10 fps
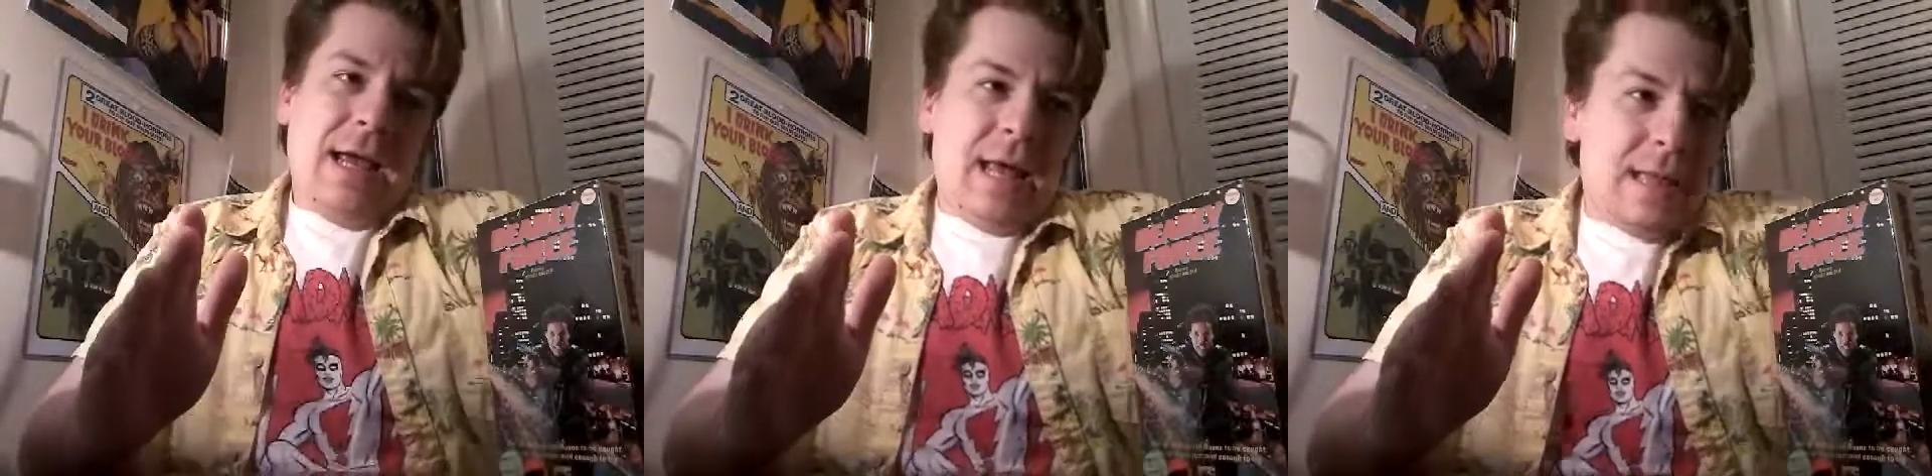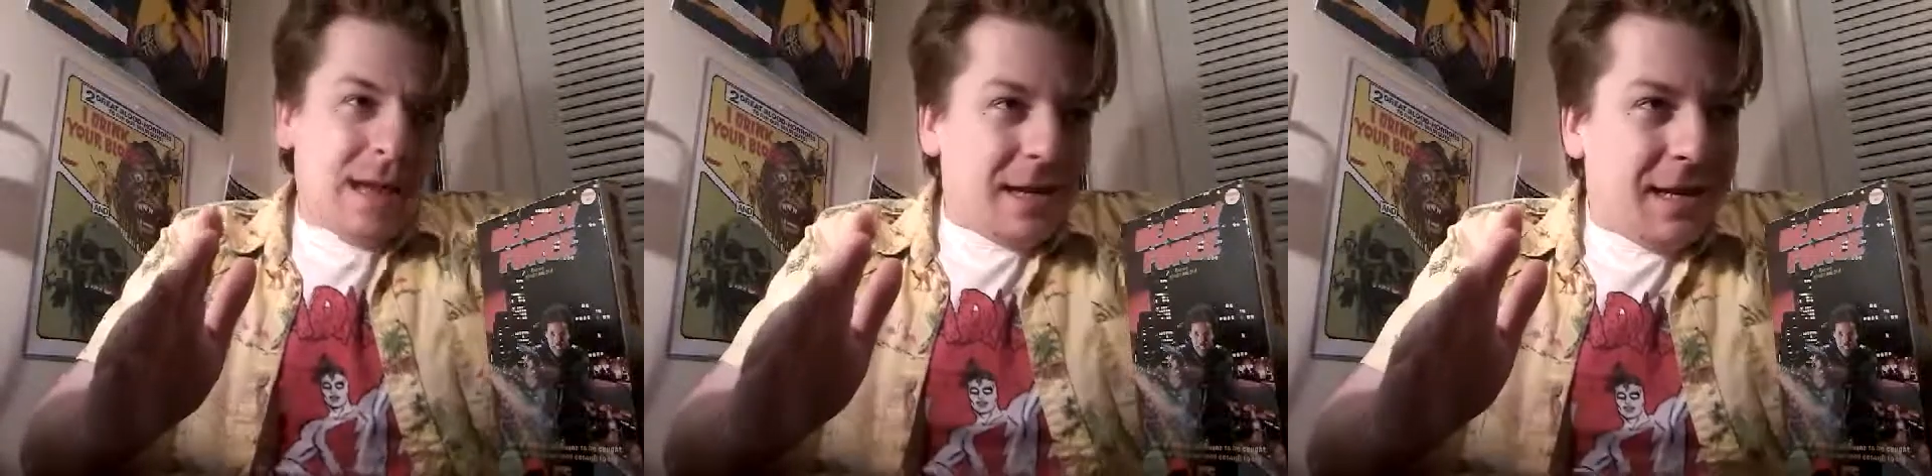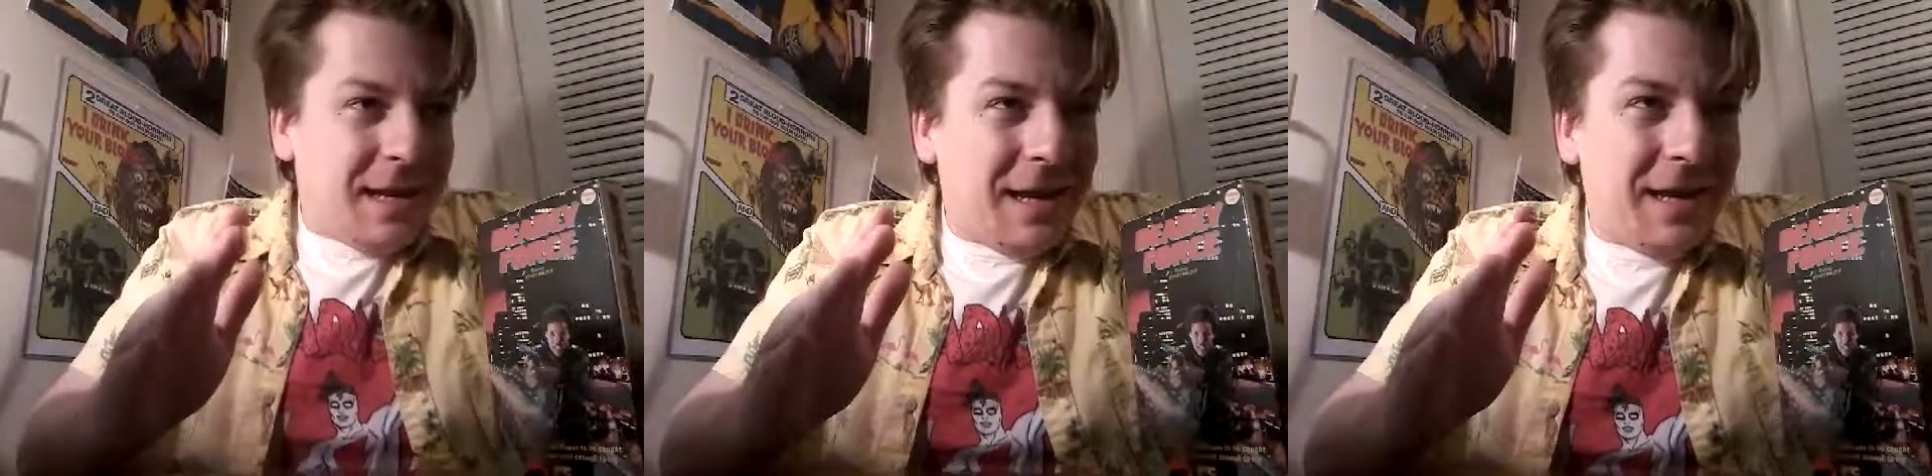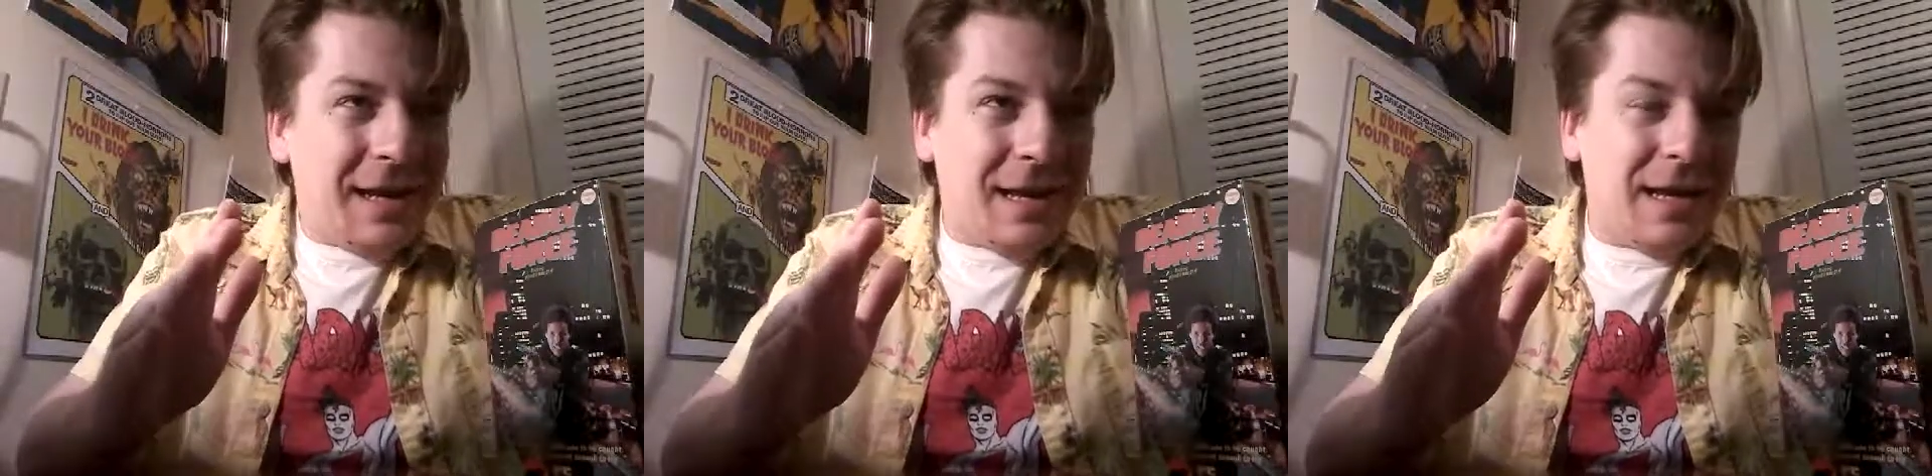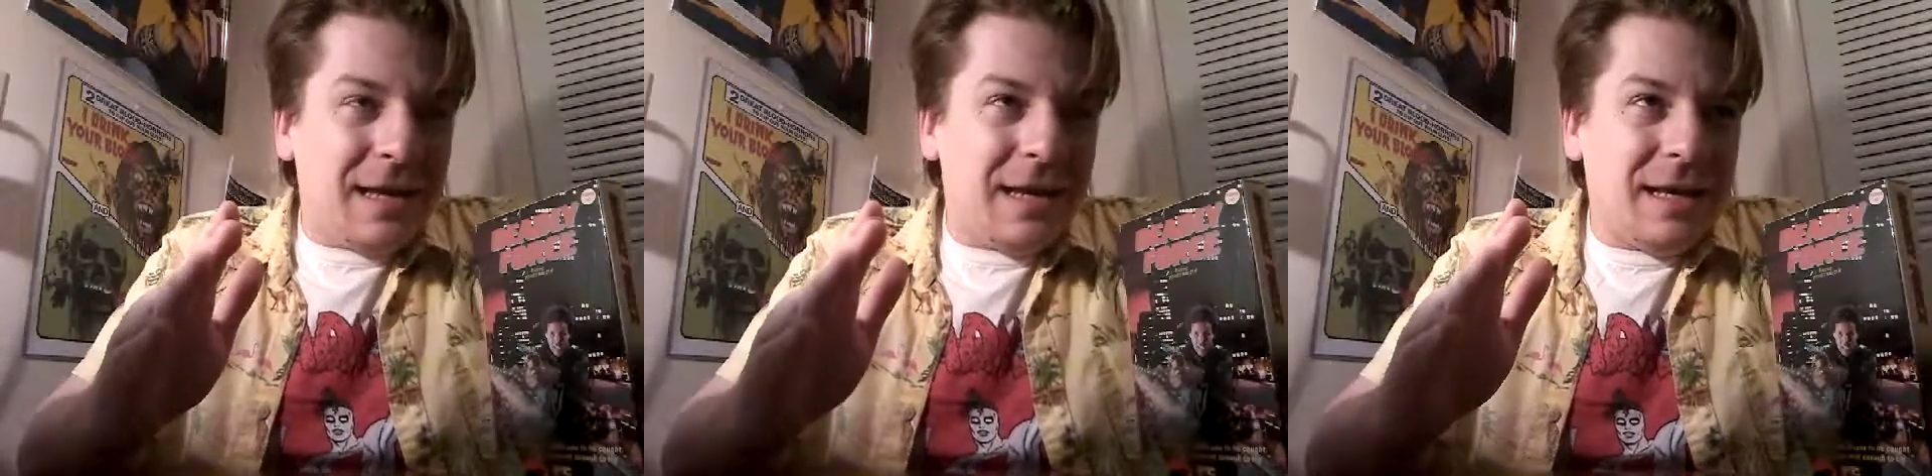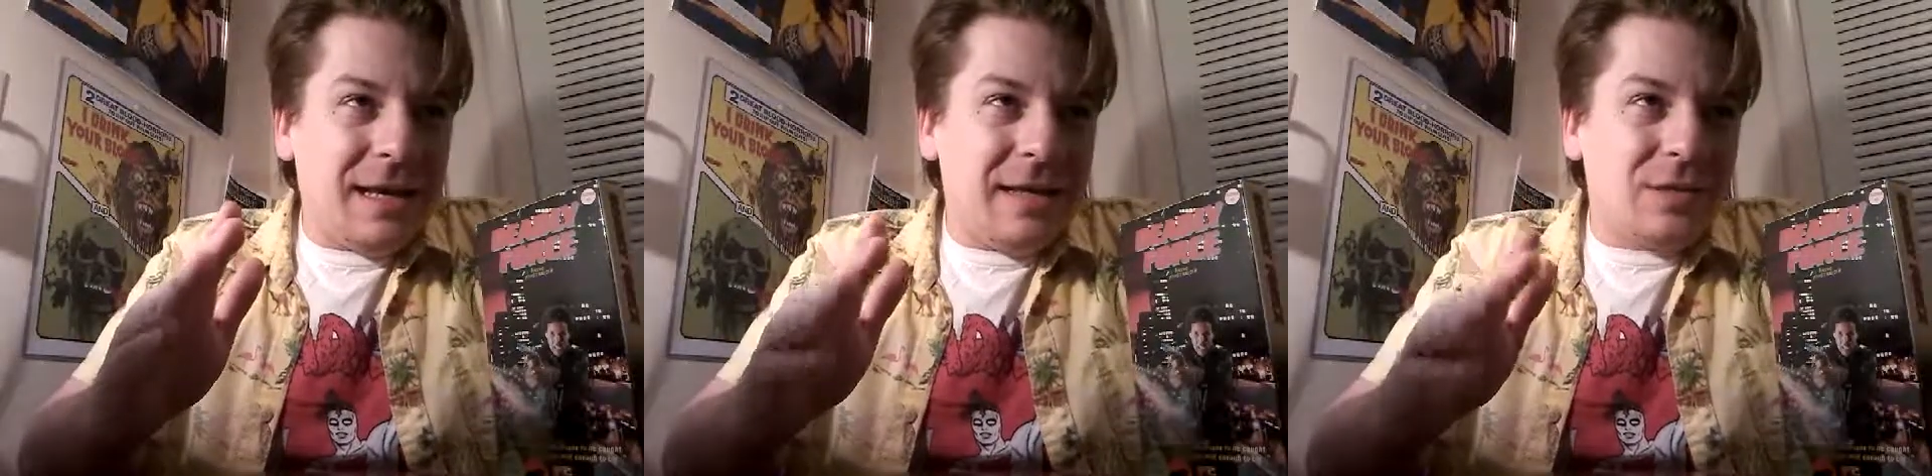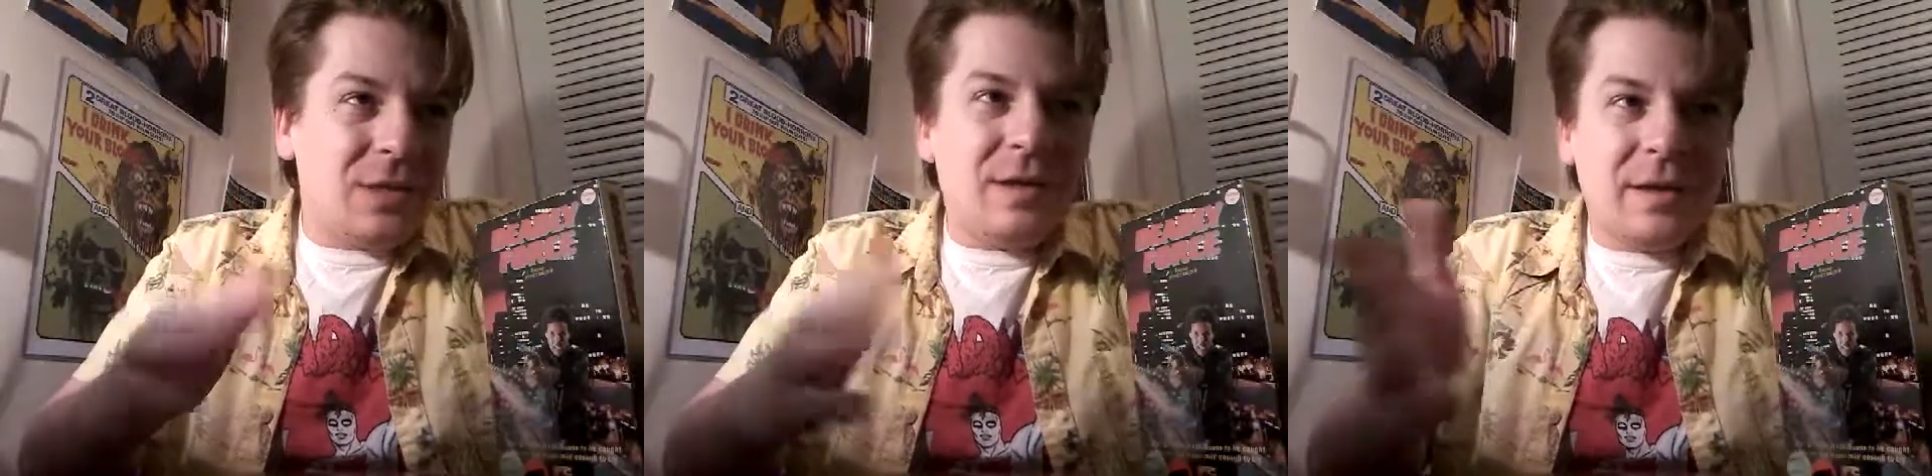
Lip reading: and then she